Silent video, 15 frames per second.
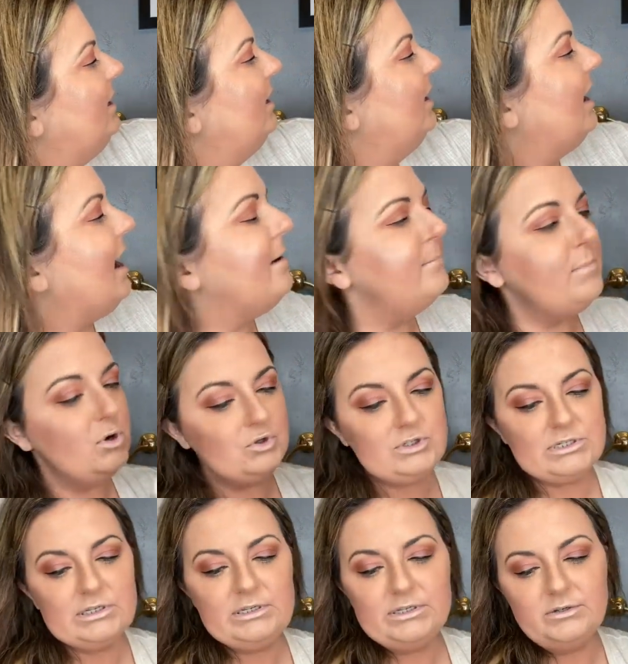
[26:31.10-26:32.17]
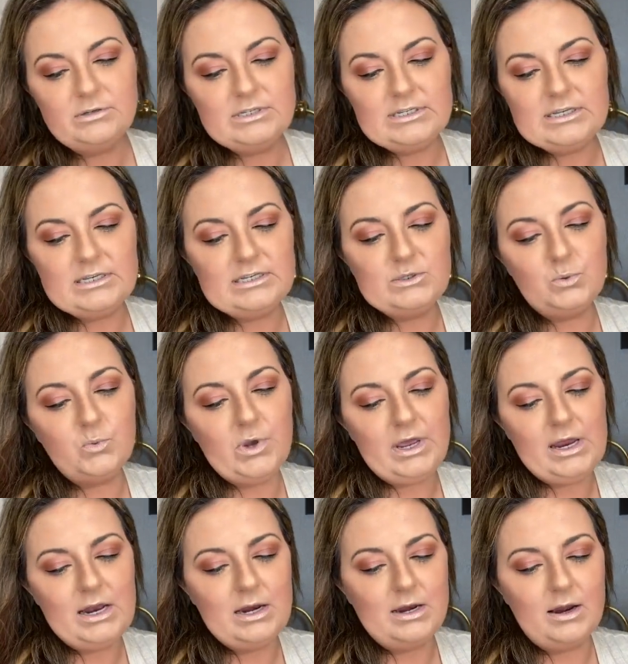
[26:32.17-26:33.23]
I mostly use this
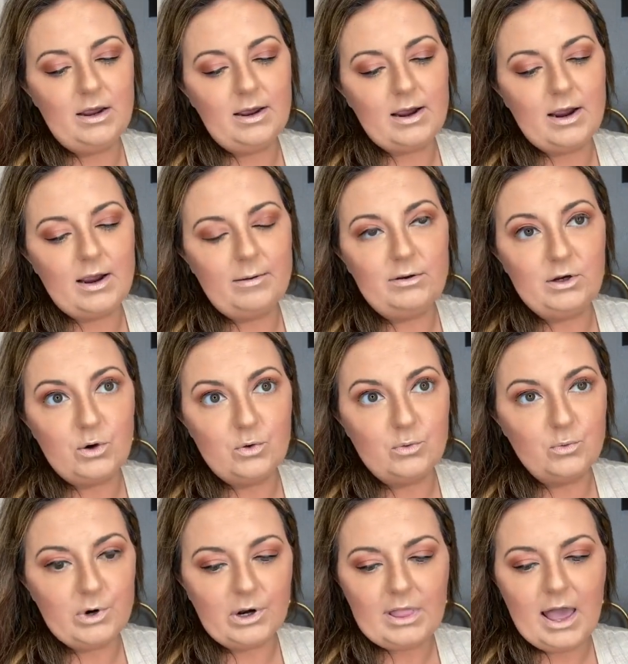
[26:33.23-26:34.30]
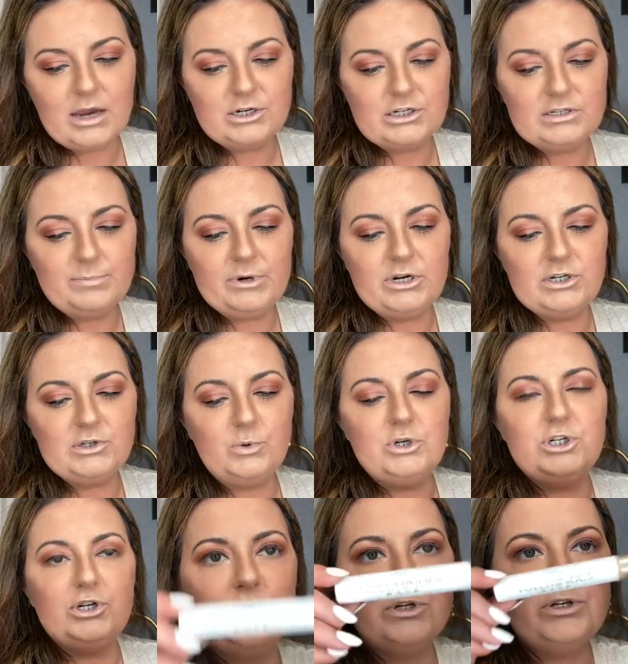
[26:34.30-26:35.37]
when I don't wear lashes, but I just want to
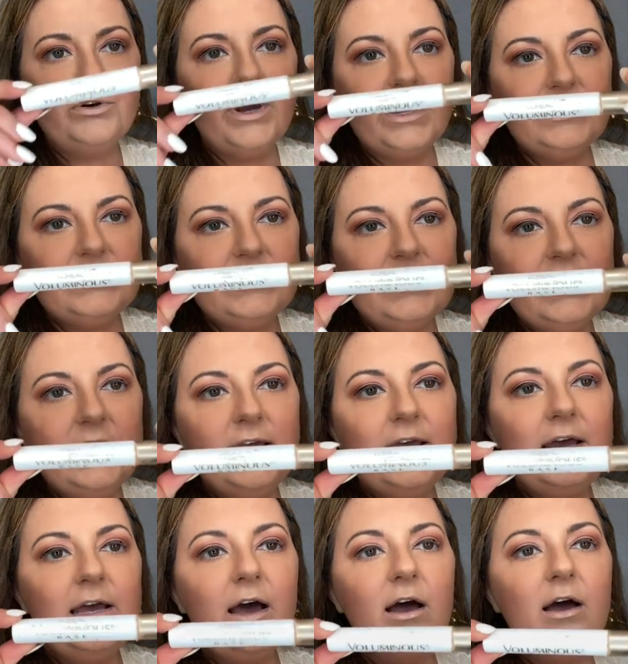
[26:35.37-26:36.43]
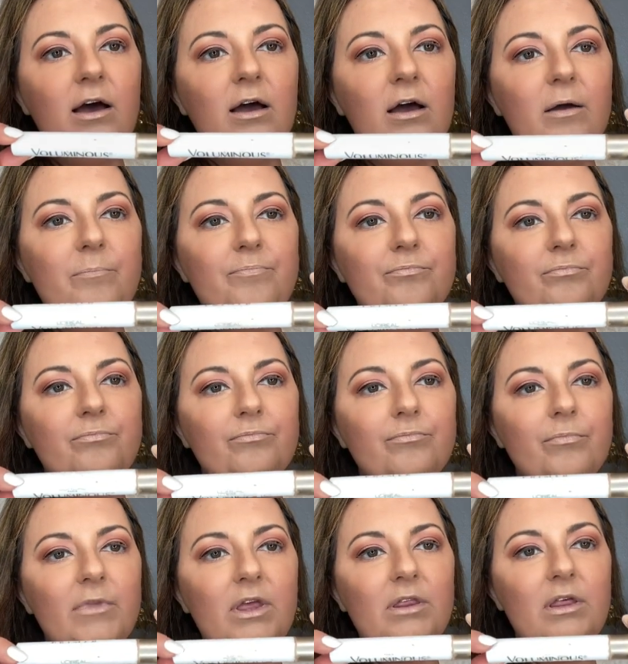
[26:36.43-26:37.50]
to you guys.
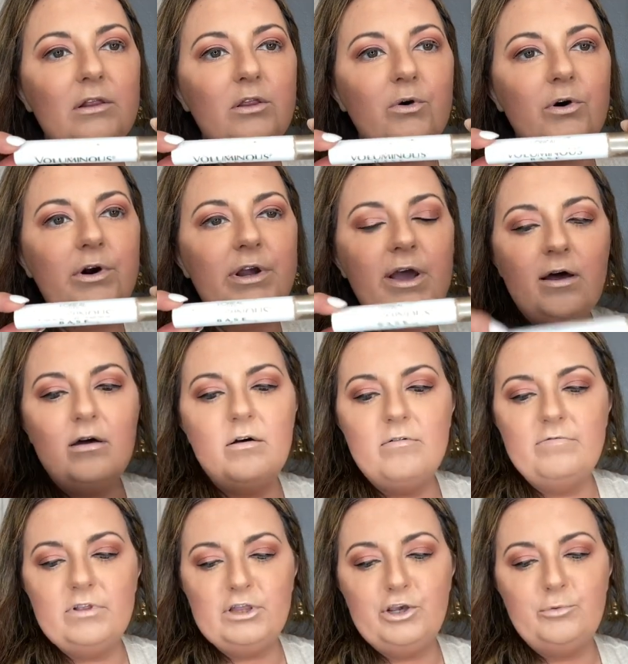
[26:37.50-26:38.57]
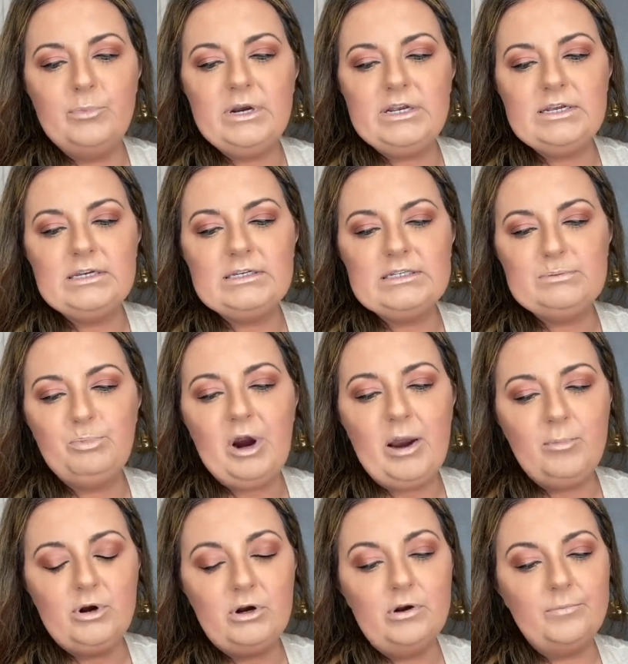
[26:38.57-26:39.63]
The L'Oreal Voluminous
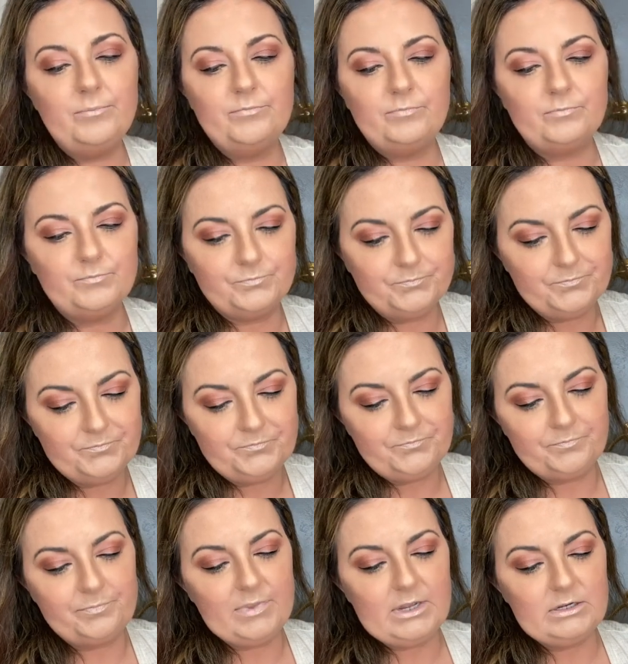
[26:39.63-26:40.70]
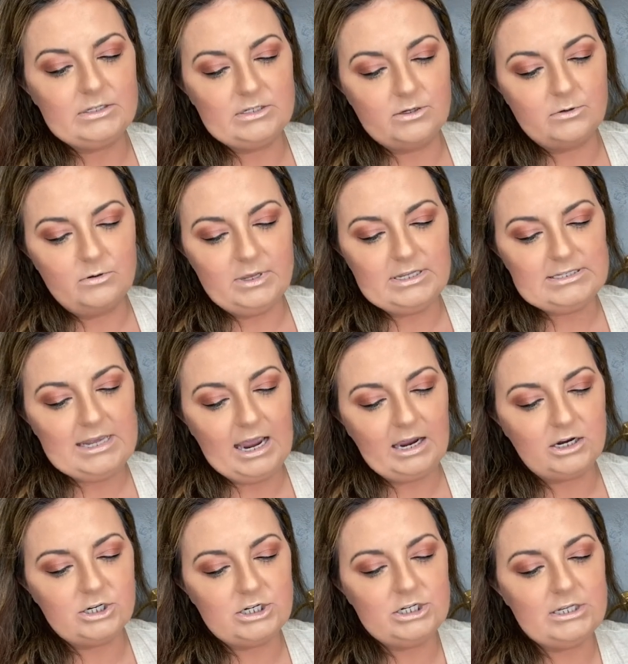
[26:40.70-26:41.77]
Primer. So it's
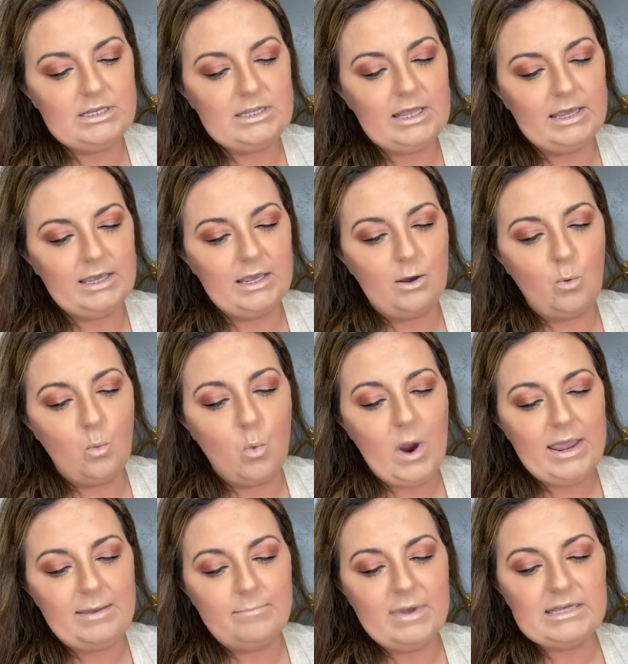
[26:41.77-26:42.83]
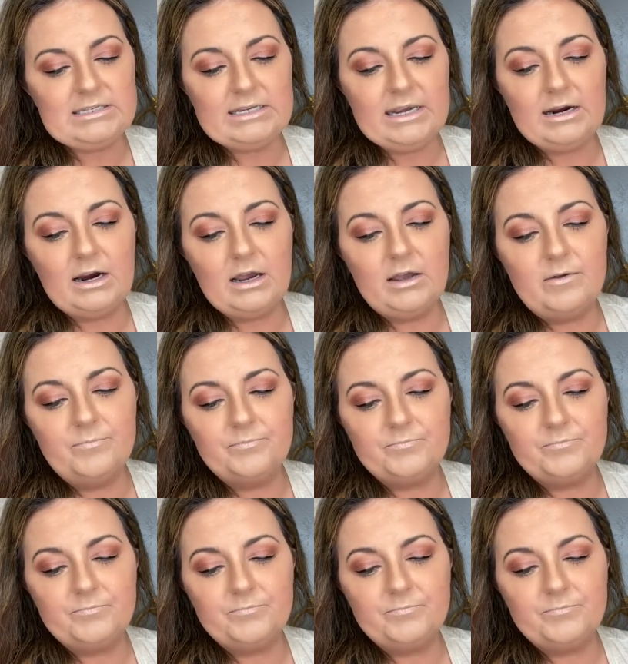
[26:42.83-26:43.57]
actually like a white mascara.